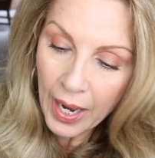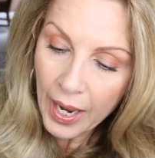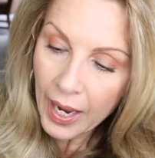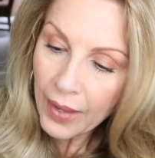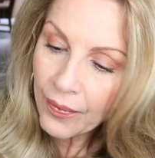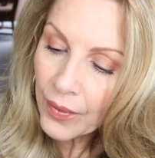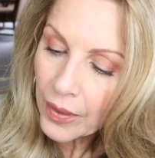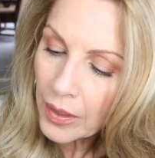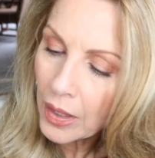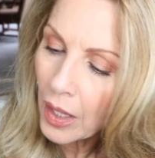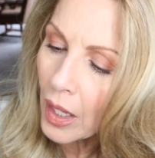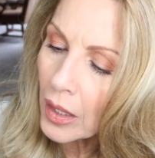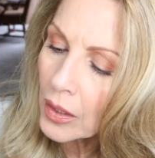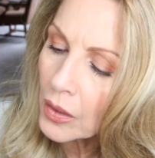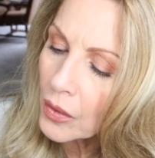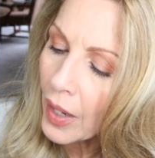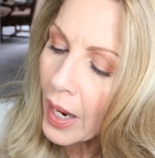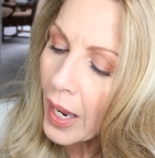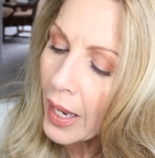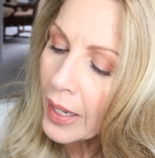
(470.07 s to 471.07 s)
And the
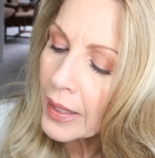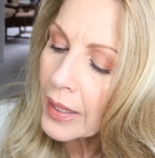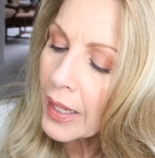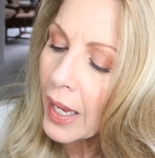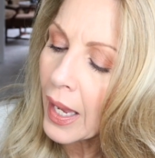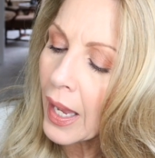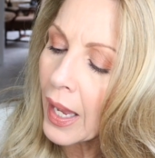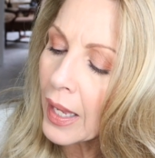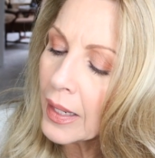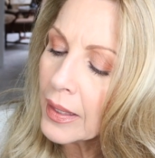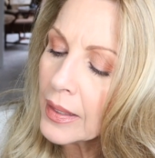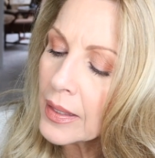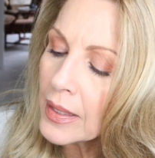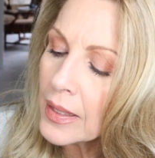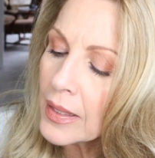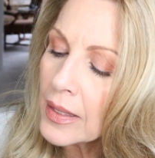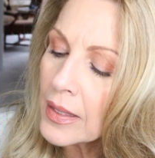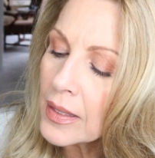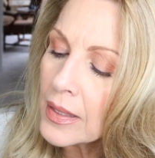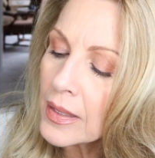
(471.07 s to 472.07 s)
color I got
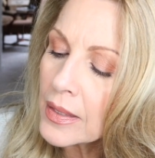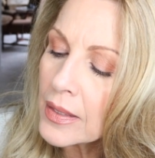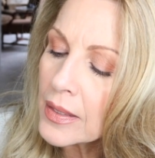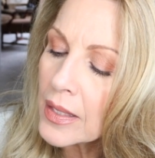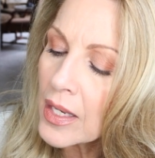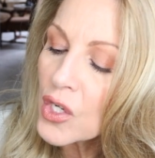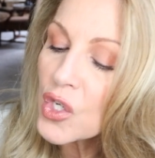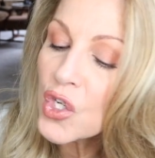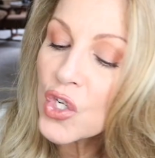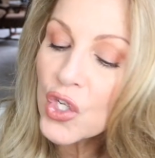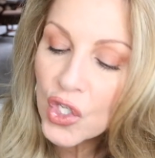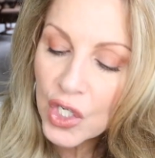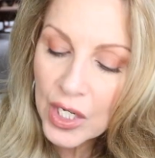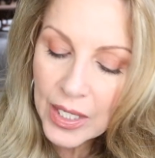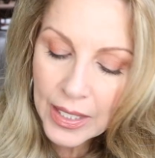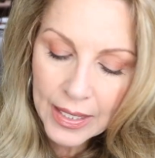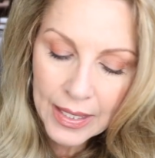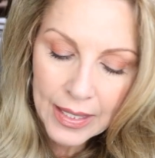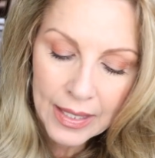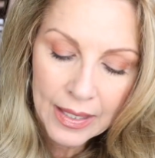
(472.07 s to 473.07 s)
is
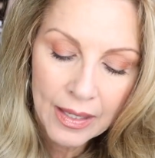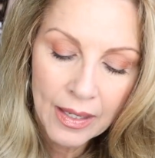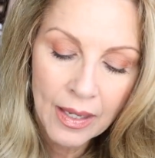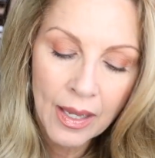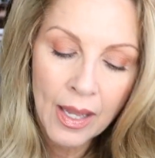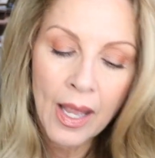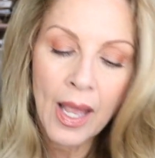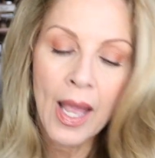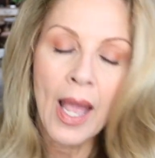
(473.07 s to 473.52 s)
Sheen.